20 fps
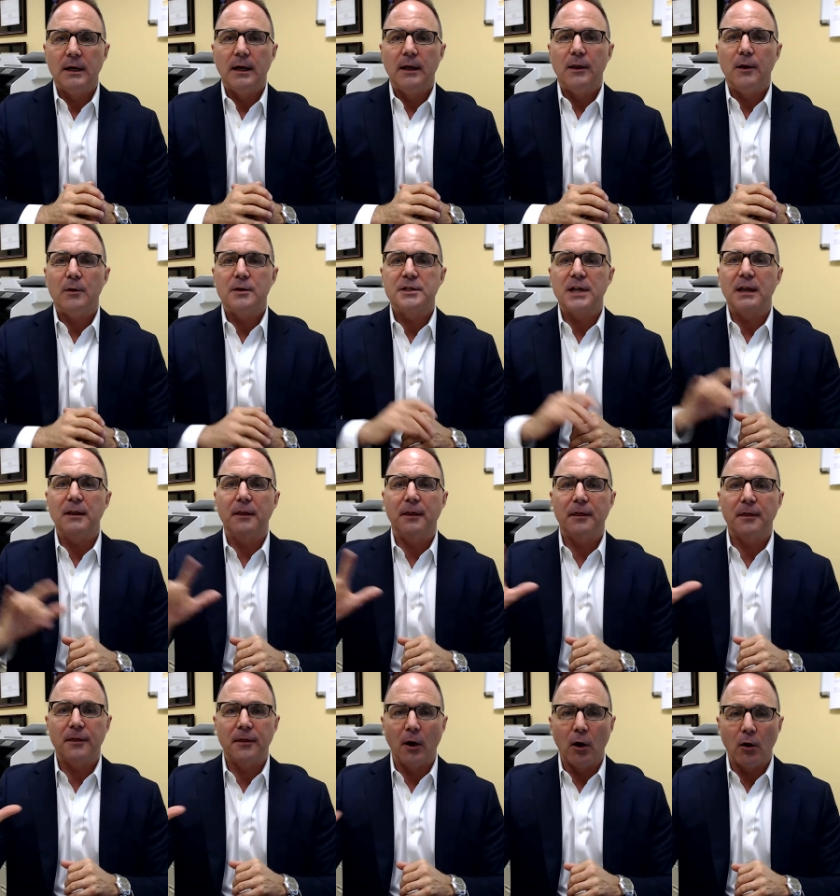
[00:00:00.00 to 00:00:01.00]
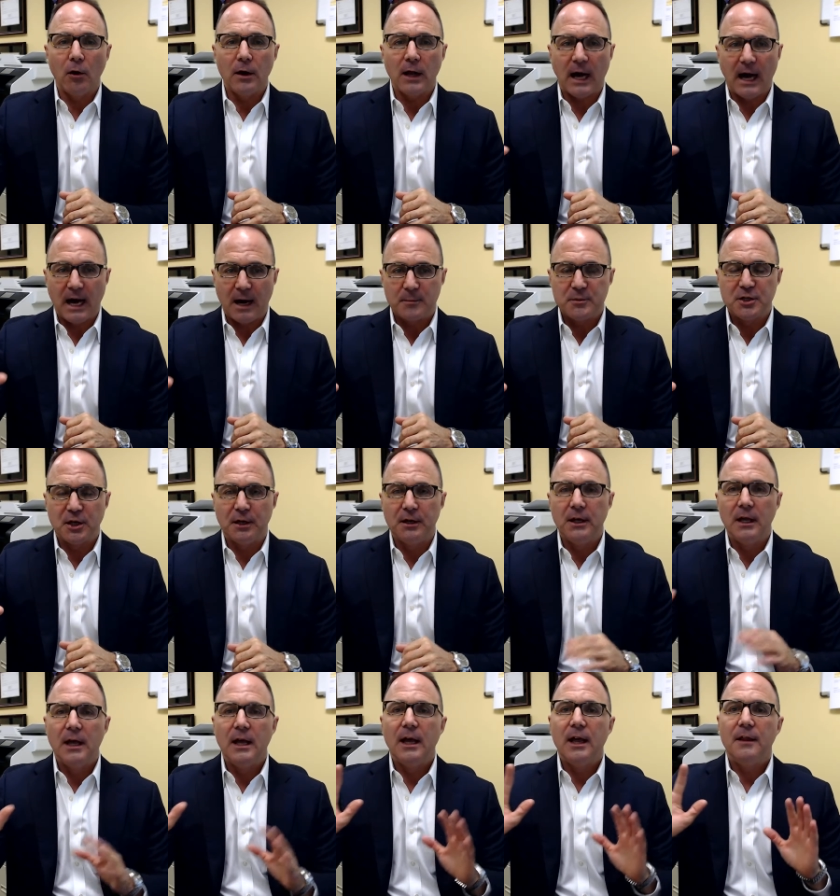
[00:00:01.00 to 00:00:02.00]
There is a third option
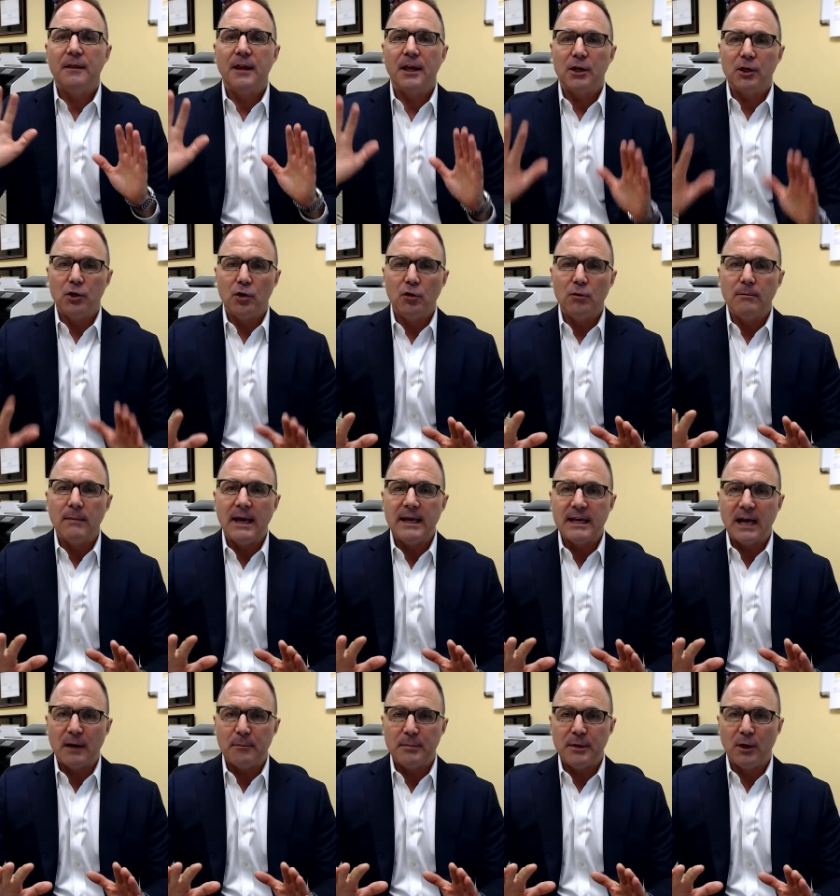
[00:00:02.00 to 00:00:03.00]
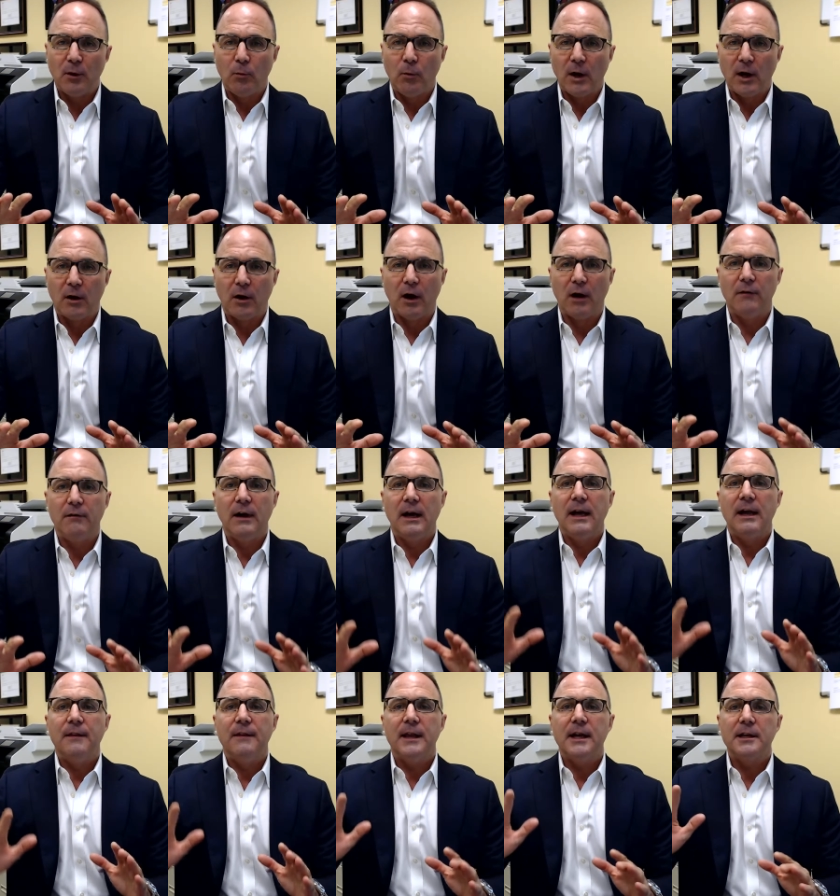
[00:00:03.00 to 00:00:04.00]
that you may not be aware of
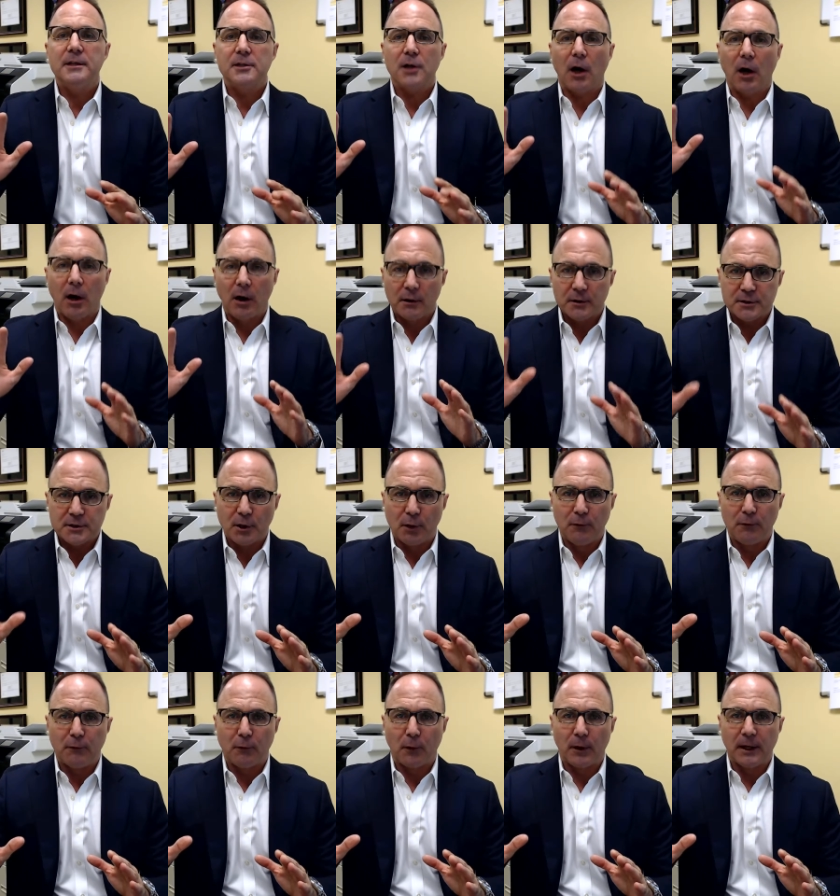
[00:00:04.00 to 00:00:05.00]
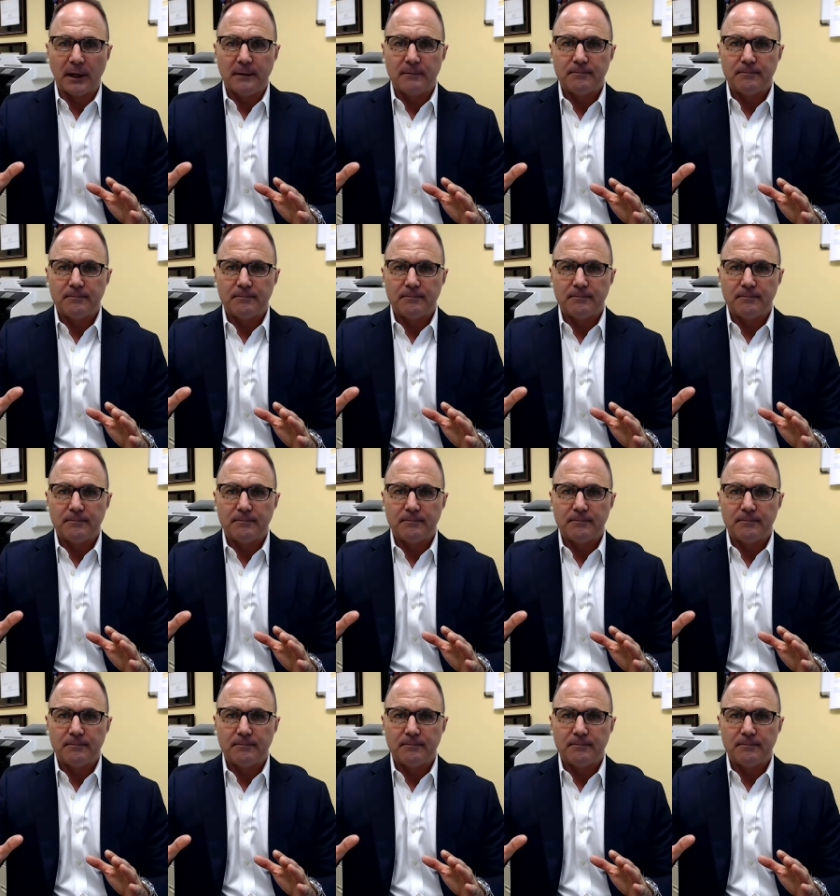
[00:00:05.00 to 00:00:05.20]
that is also free.